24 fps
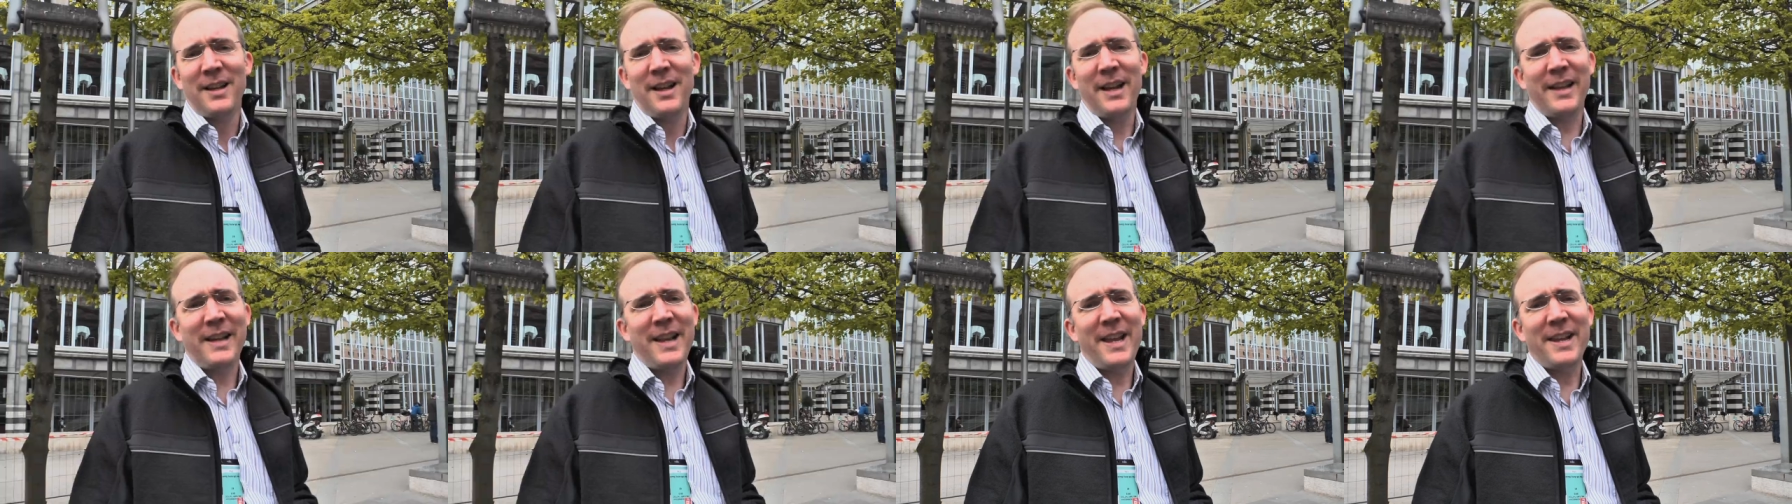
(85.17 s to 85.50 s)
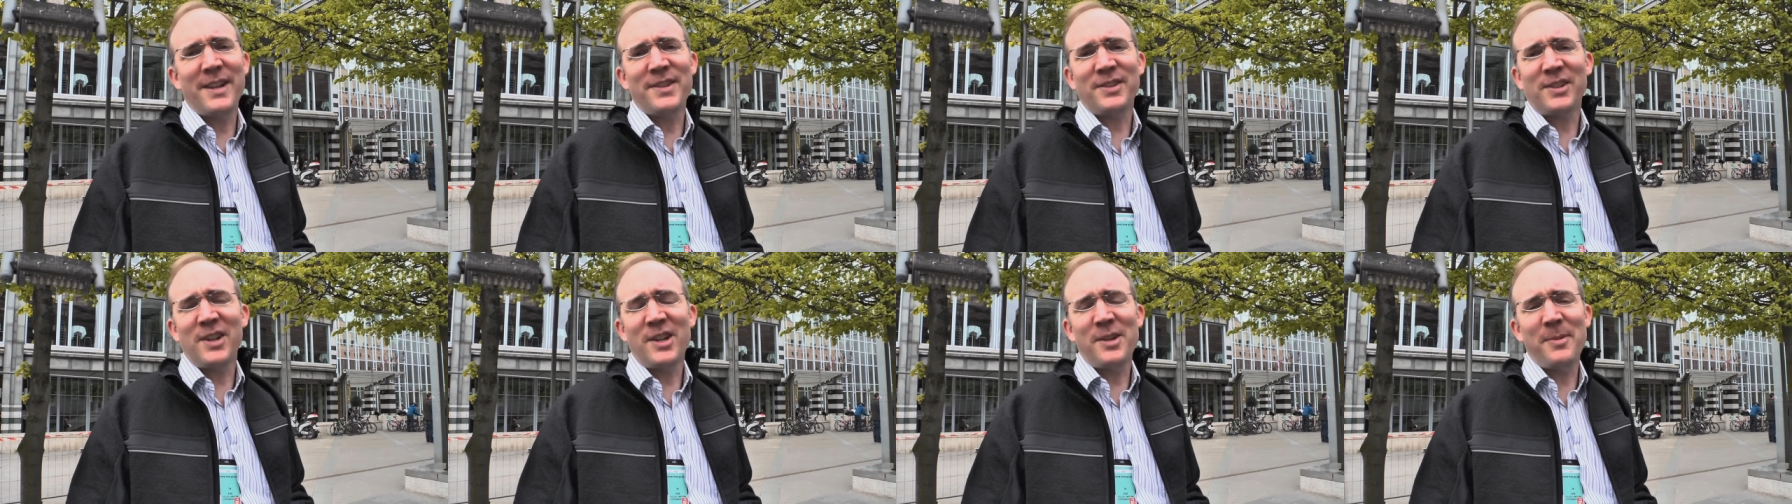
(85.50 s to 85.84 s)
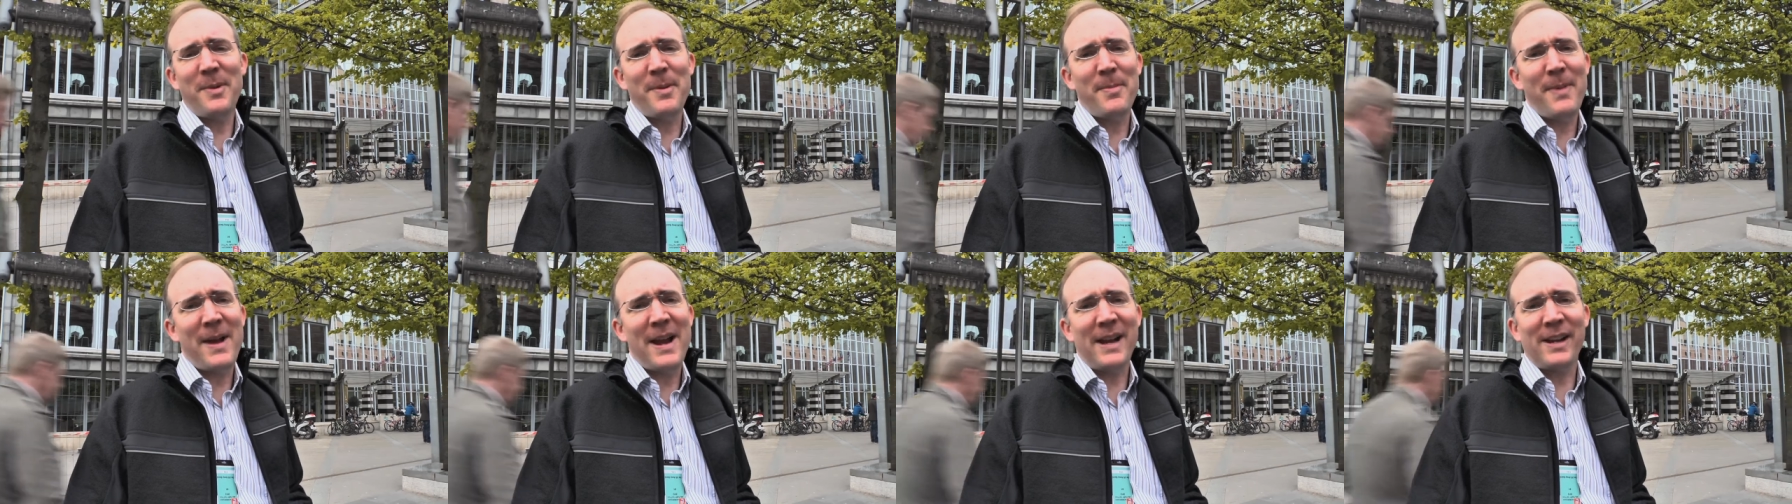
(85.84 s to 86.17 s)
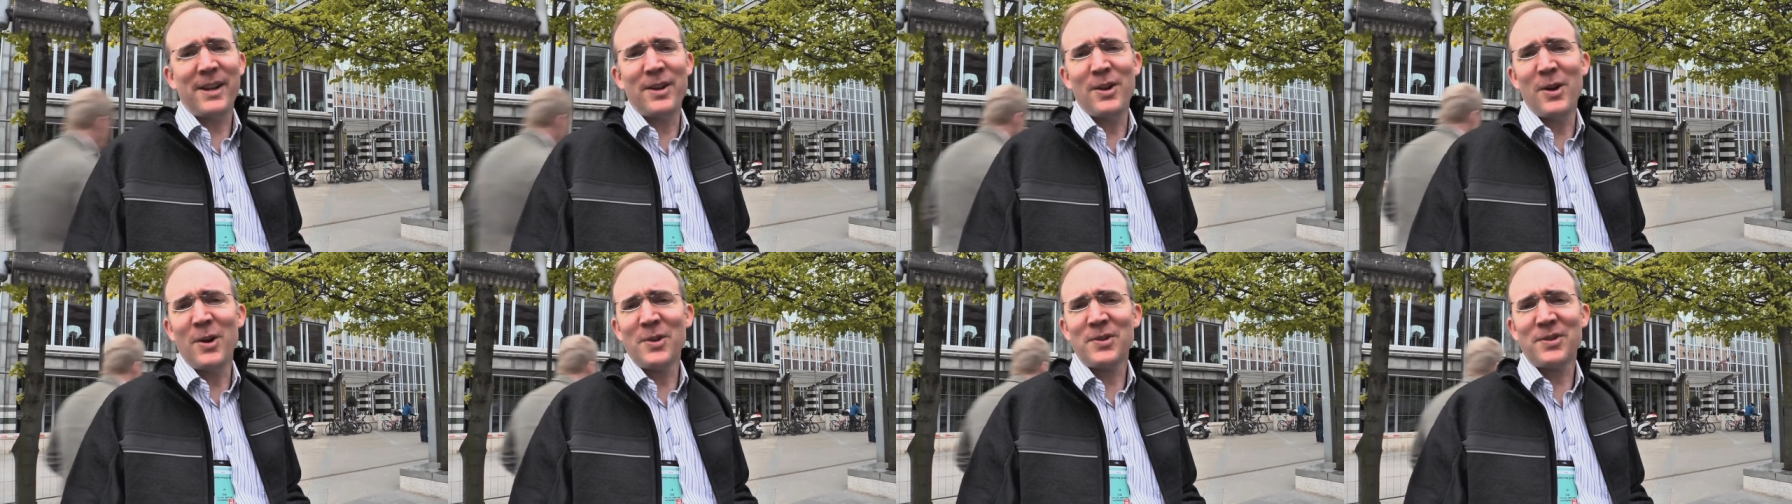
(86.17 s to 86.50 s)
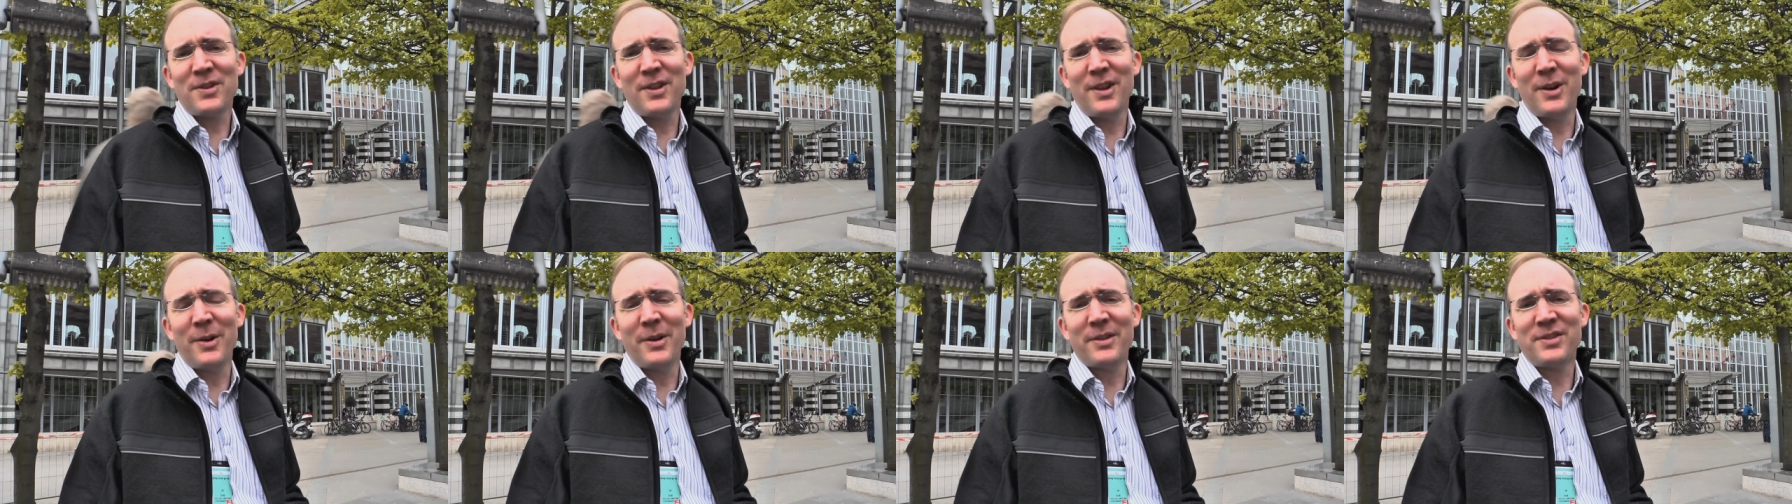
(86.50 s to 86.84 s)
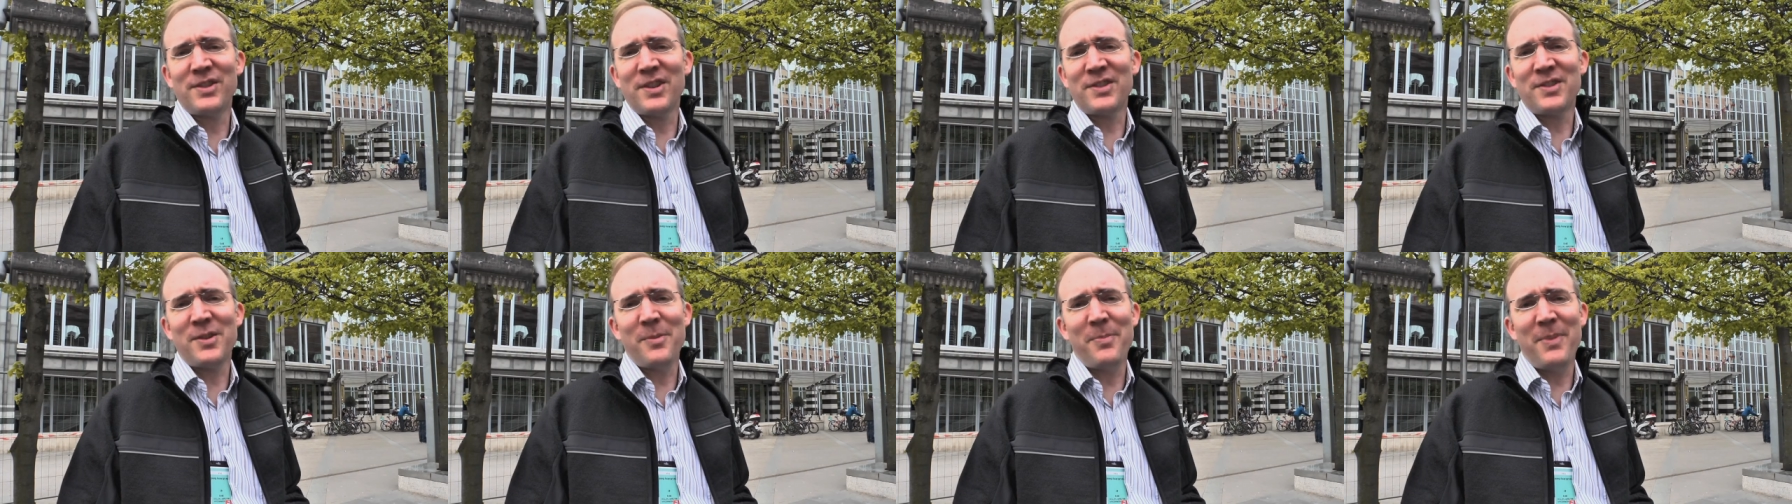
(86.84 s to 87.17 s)
Again, it's good to be back in Oslo. It's
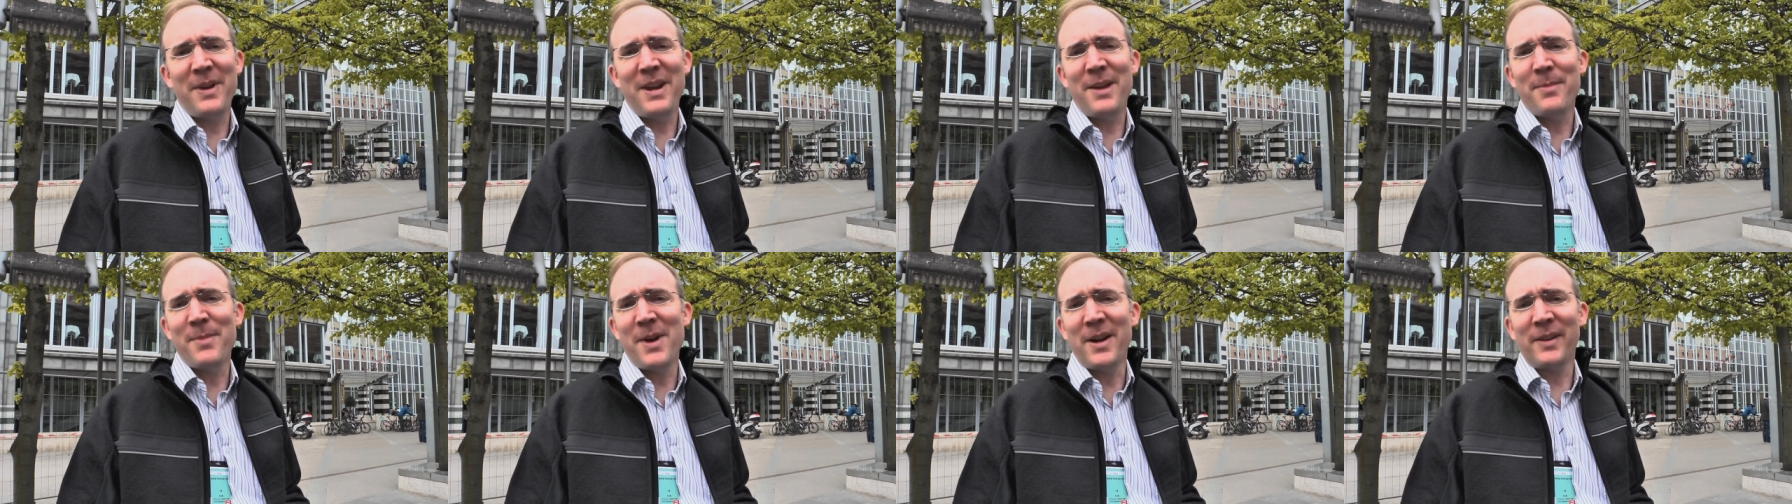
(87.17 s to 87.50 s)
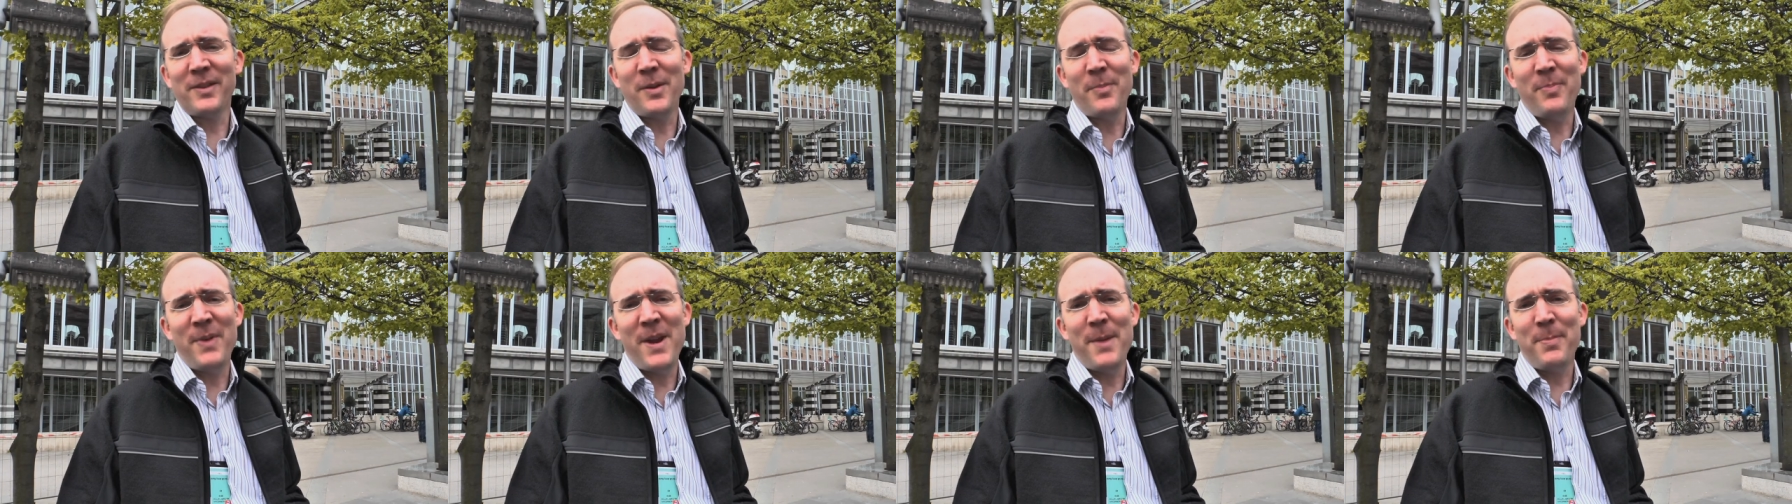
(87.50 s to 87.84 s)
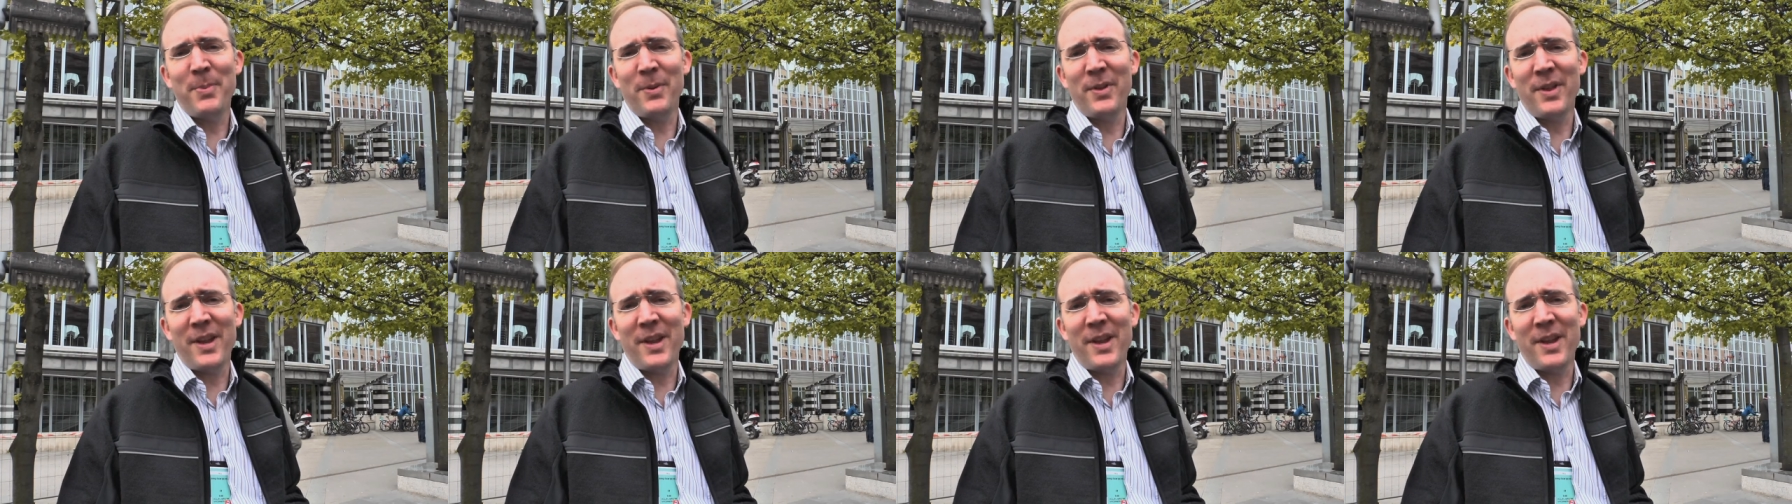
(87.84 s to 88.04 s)
just to be among the people